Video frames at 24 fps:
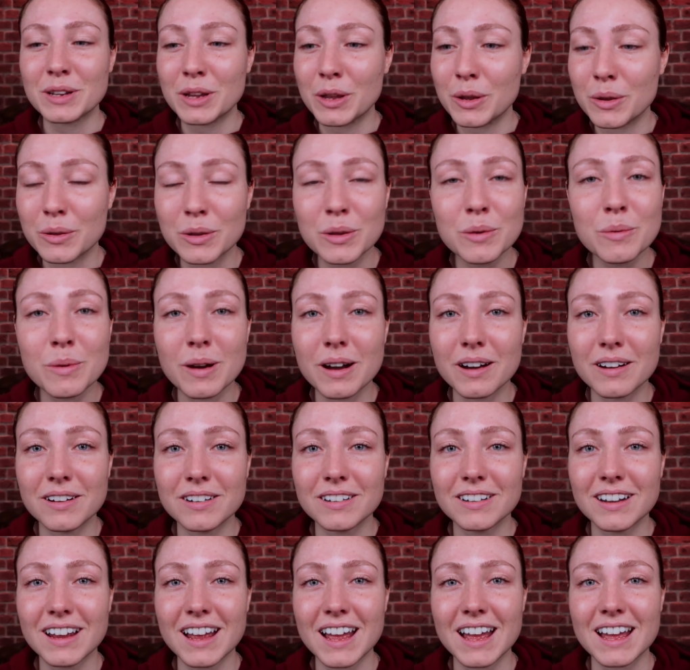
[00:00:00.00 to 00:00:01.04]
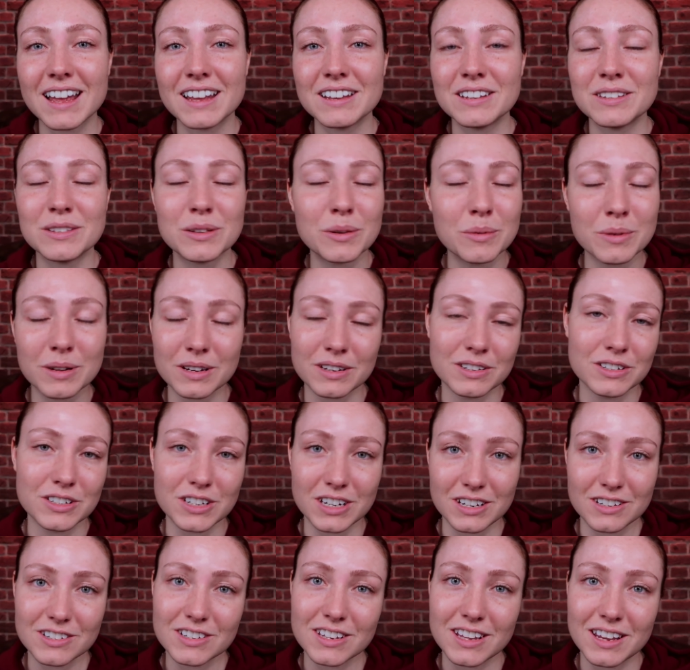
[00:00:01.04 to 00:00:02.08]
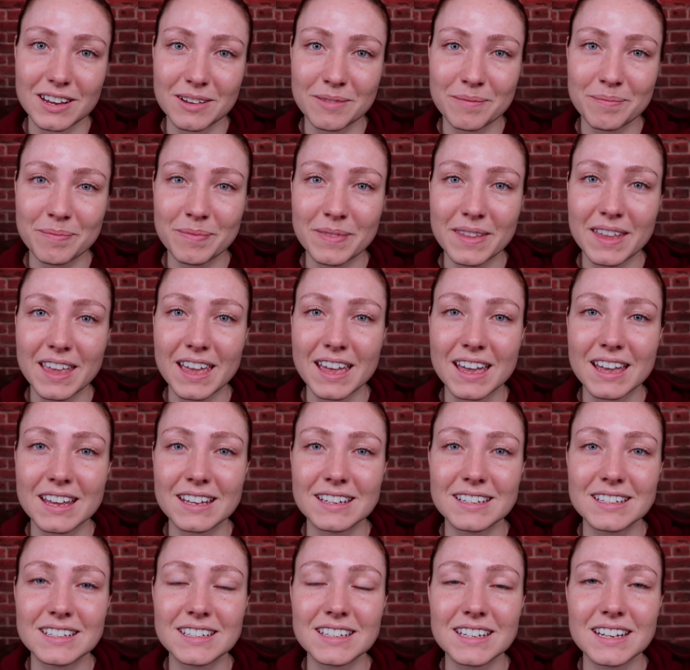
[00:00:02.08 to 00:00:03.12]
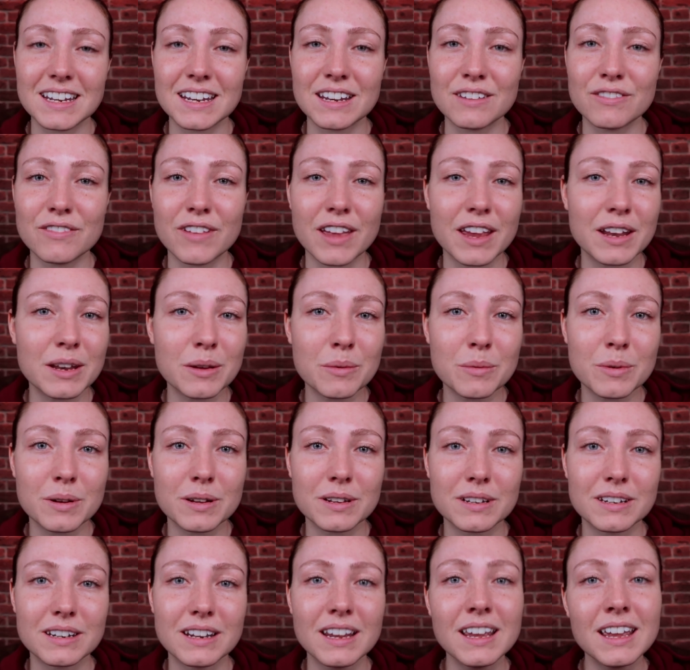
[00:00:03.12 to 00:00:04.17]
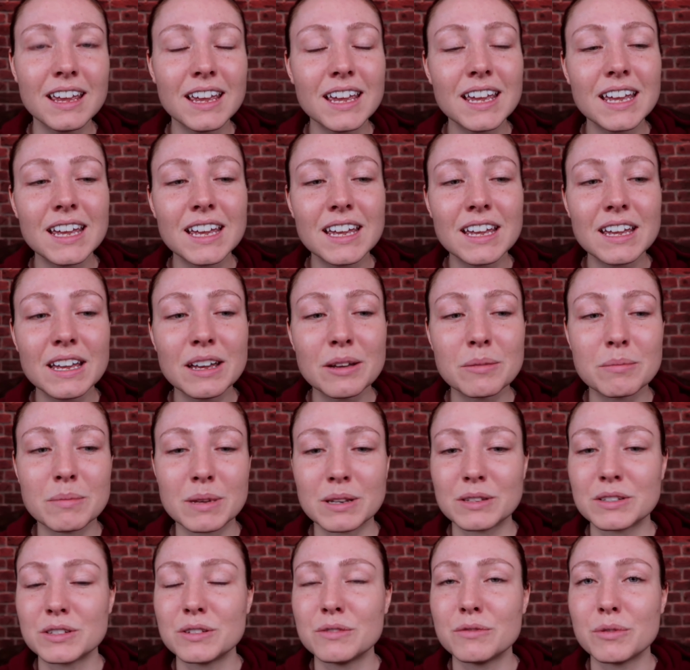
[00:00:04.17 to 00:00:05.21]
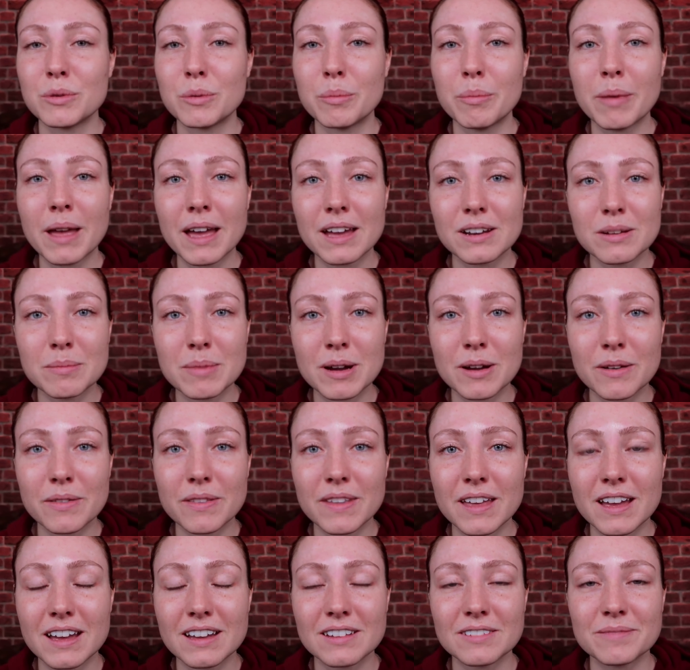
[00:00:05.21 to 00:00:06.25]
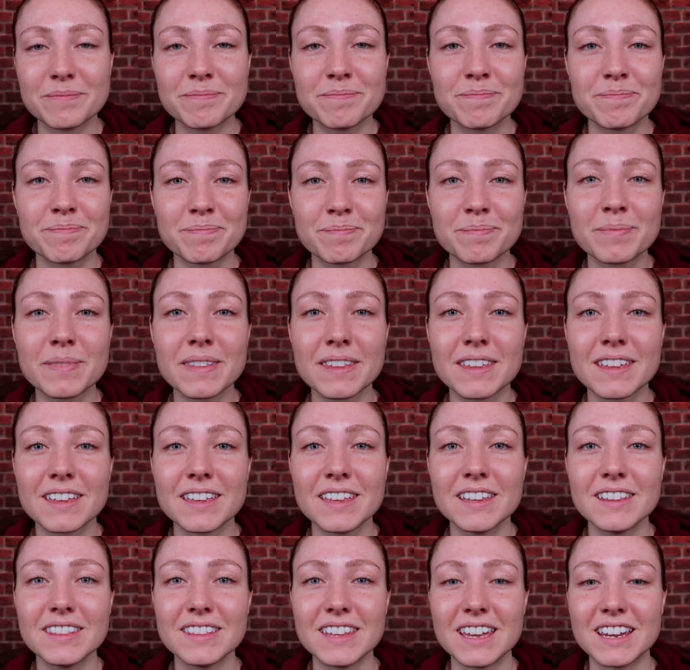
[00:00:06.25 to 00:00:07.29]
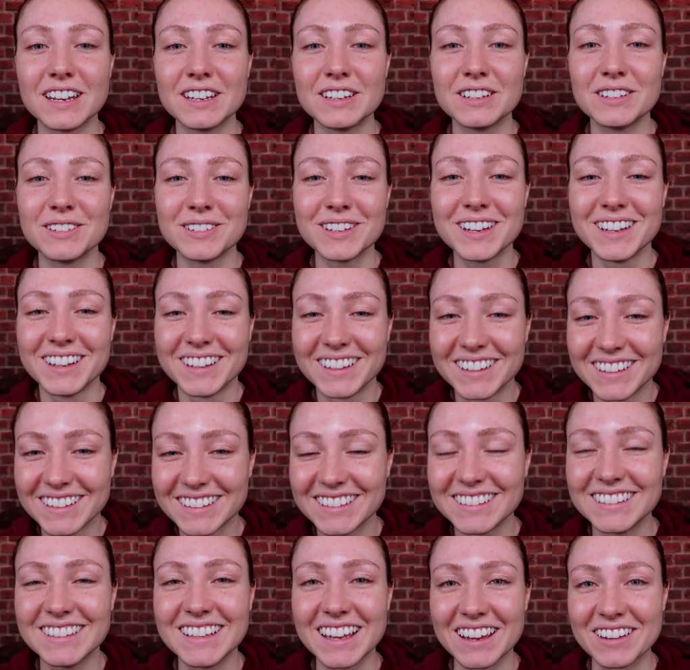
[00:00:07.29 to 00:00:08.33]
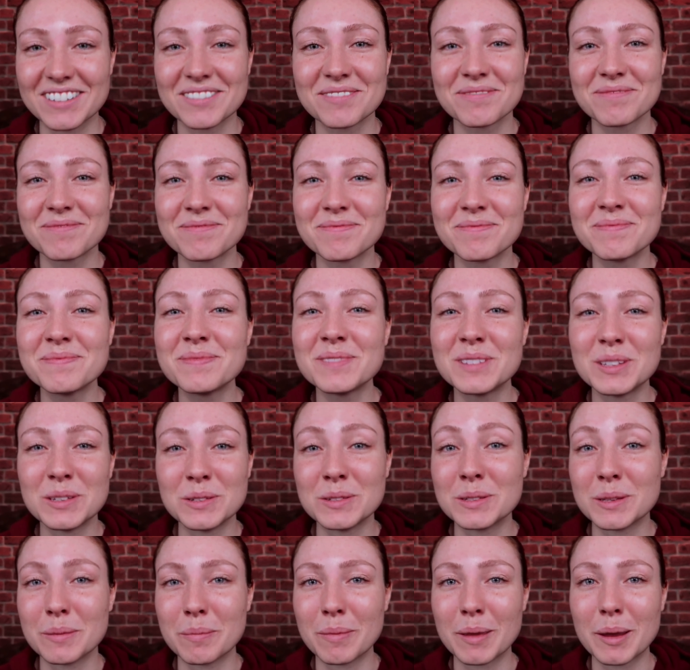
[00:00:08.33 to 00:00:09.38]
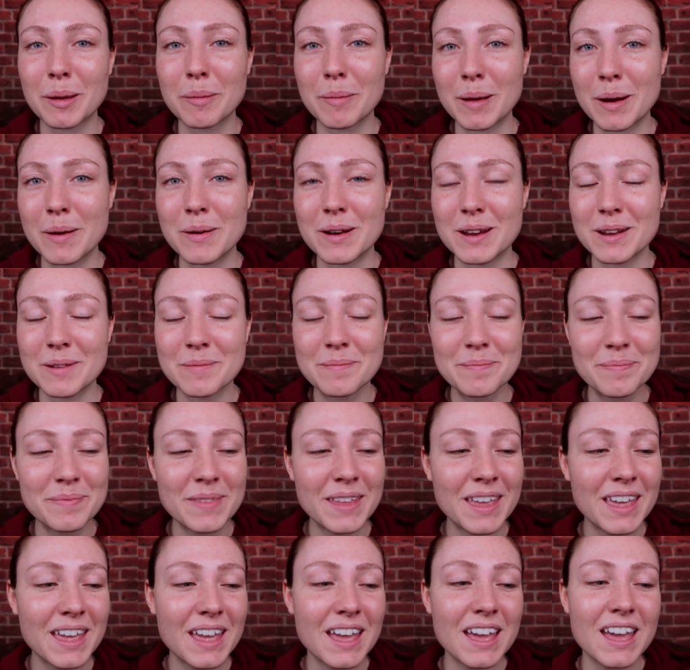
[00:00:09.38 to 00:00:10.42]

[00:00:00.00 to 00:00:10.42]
who you are, and no one can change that. And if anyone makes you feel bad about that, then yeah, do something about it.